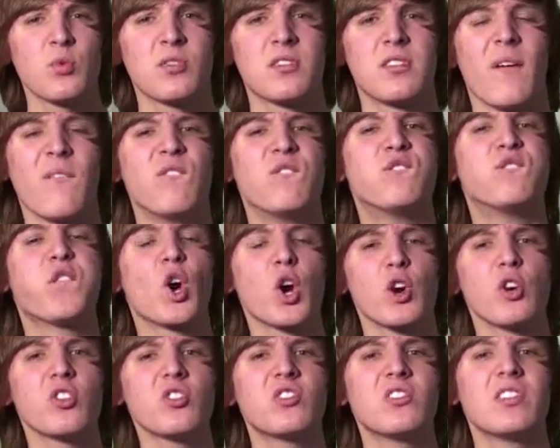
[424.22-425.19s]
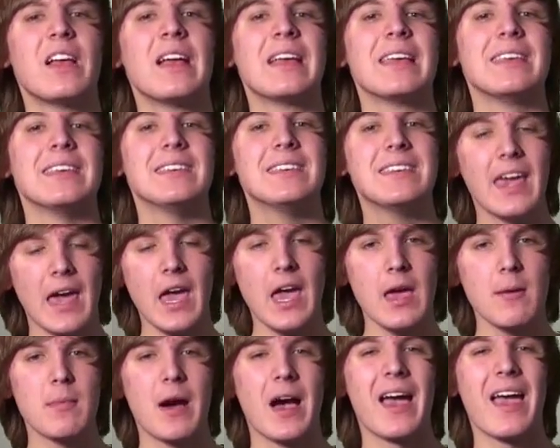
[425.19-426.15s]
was the first
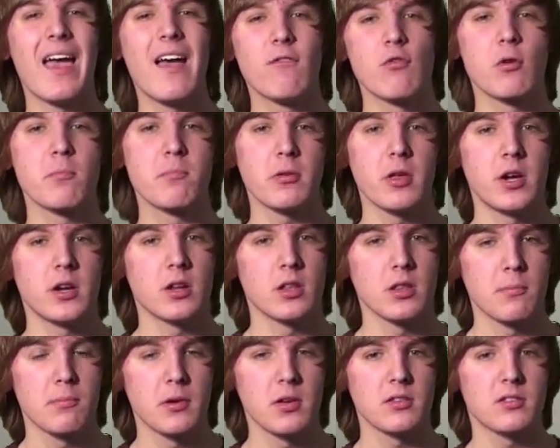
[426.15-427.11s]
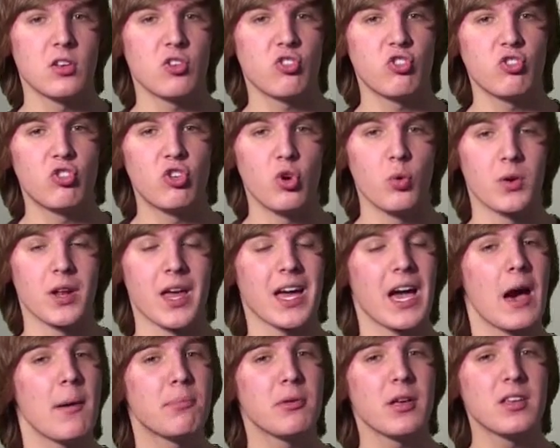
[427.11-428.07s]
game I ever played on the PlayStation 2. When I
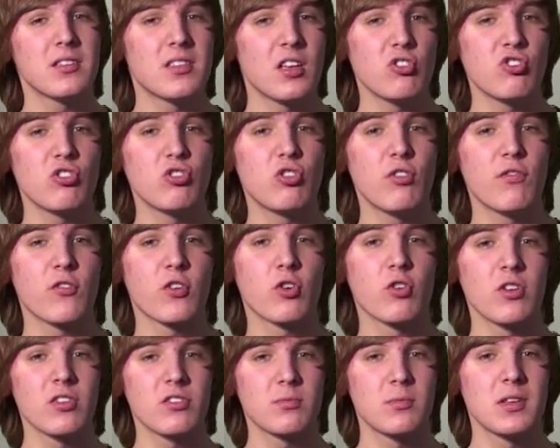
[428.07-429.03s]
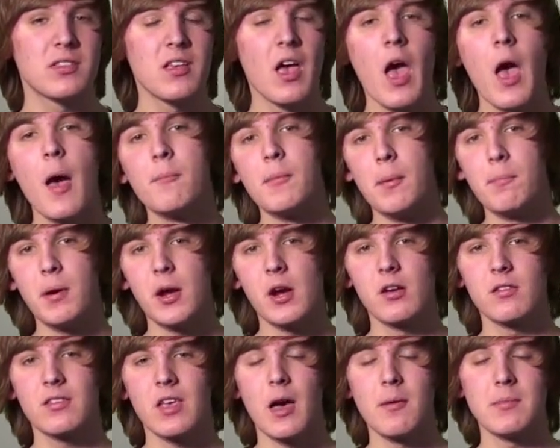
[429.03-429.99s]
got PlayStation 2 for Christmas, my
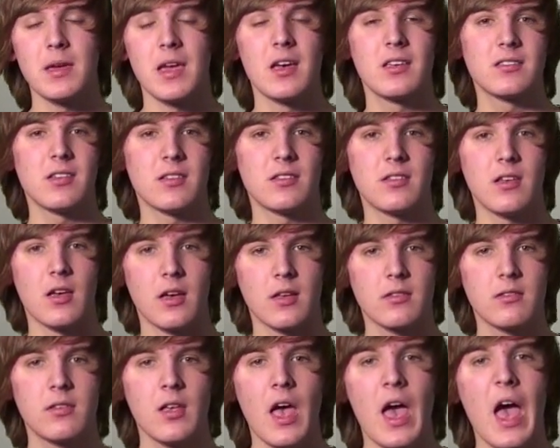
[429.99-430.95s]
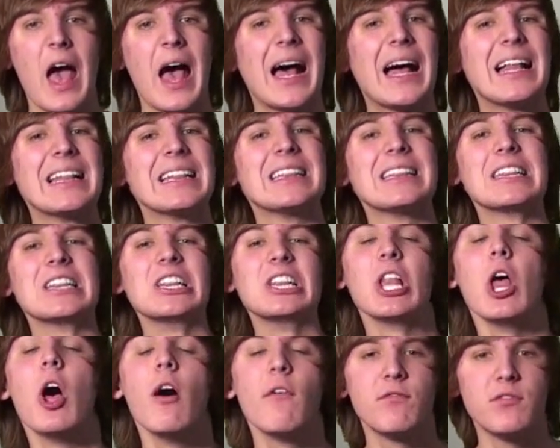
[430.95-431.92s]
parents got me SSX.
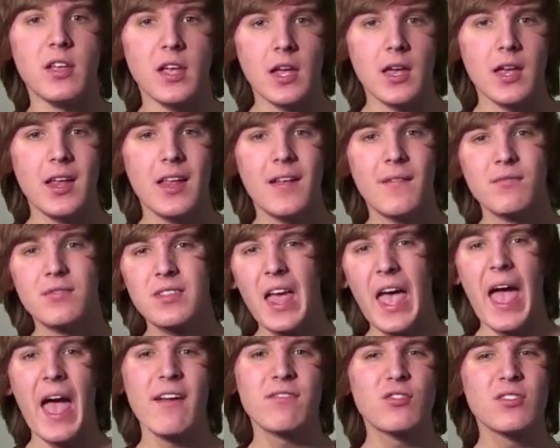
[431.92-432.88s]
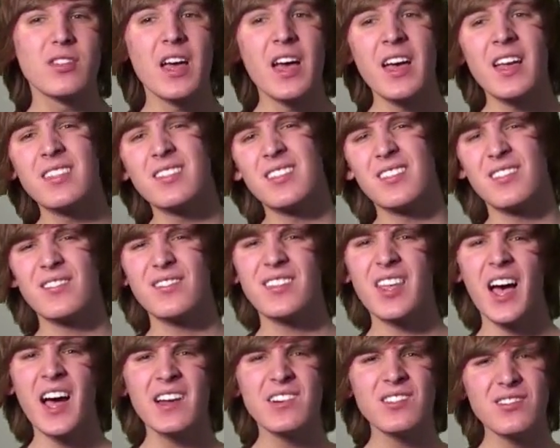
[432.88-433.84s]
Loved it. After that, the
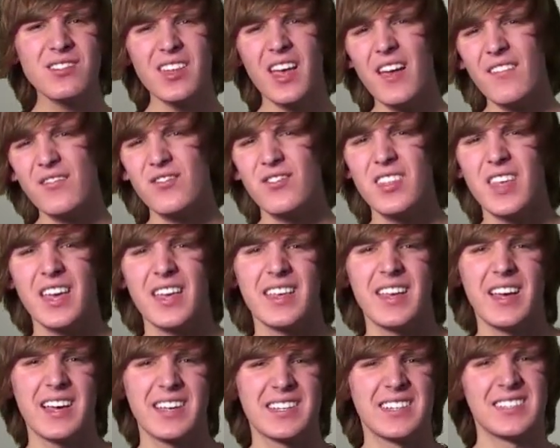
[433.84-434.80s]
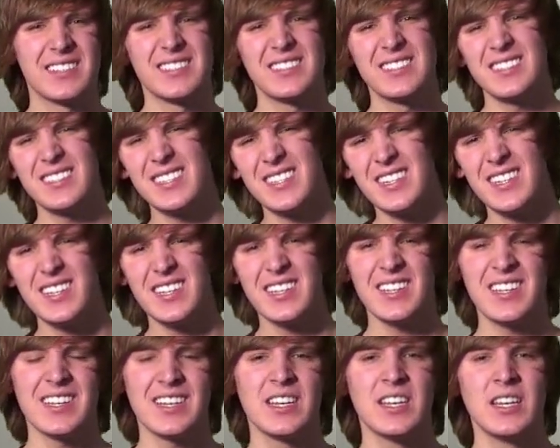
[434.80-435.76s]
titles after that got kind of,
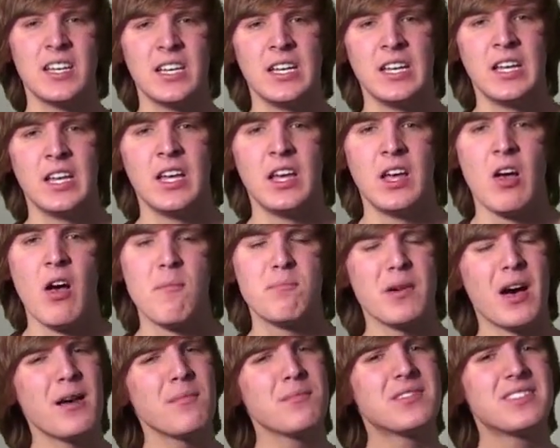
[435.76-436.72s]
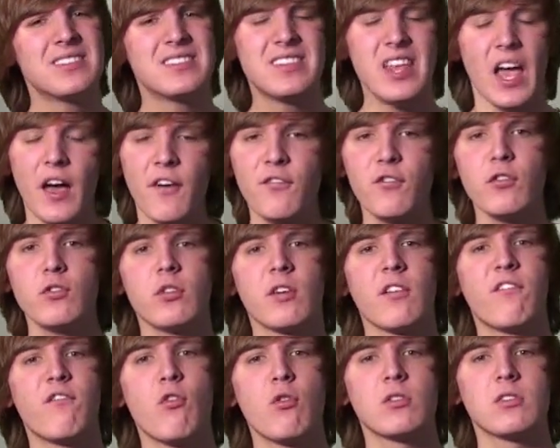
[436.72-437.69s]
uh, But I'm definitely
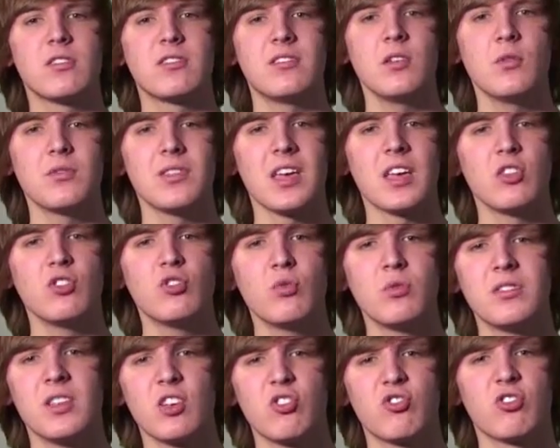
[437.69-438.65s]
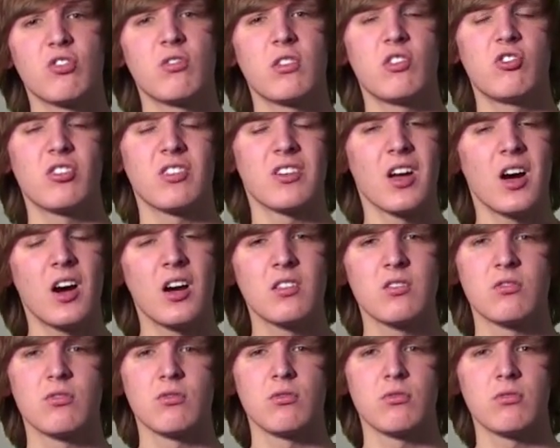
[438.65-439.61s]
looking forward to see what they can do with next generation
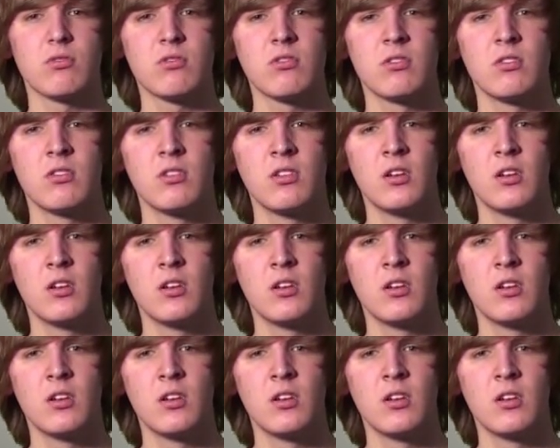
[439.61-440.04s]
consoles.